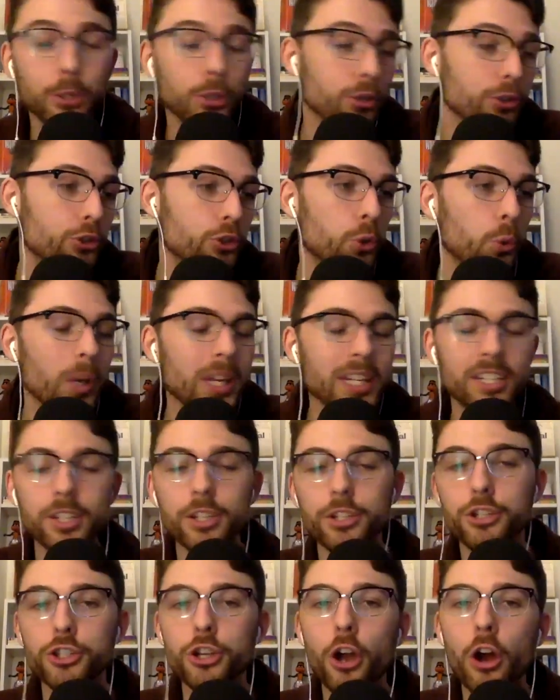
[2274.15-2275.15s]
You can tweet to
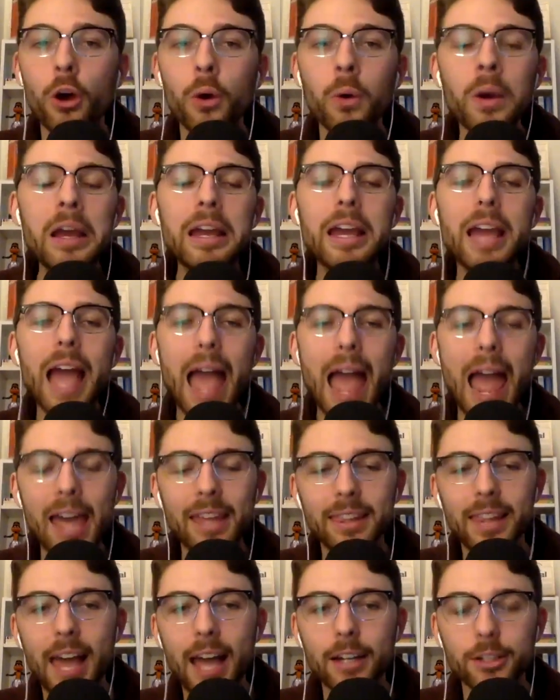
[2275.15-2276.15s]
the show
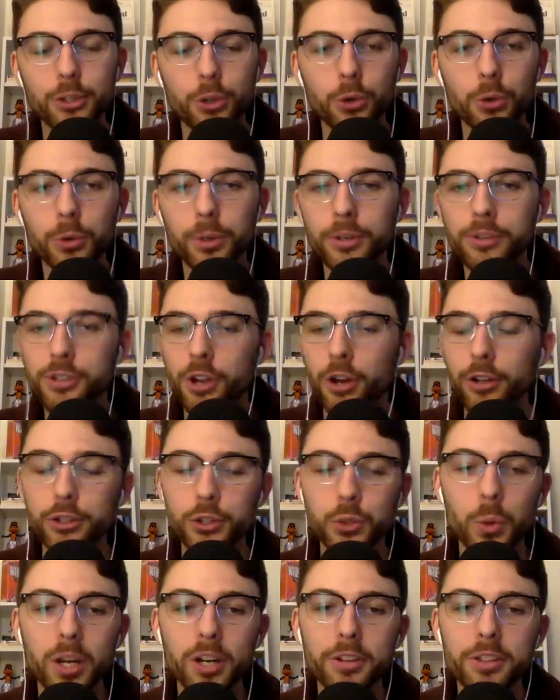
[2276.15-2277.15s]
at Locked On Orioles on
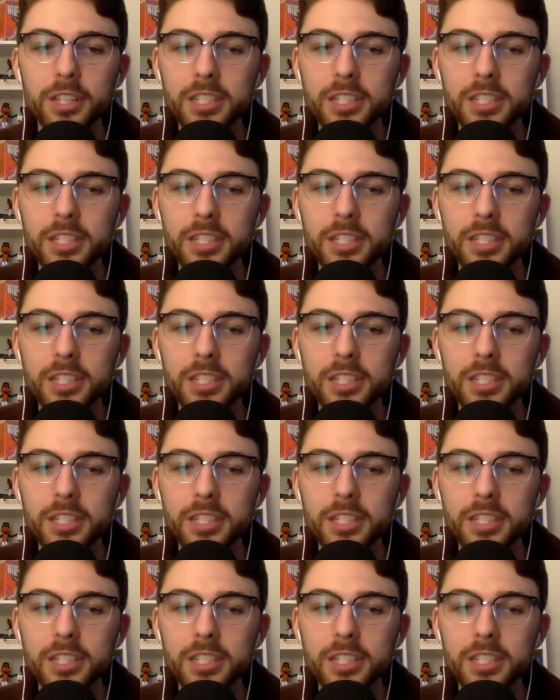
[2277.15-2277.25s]
Twitter.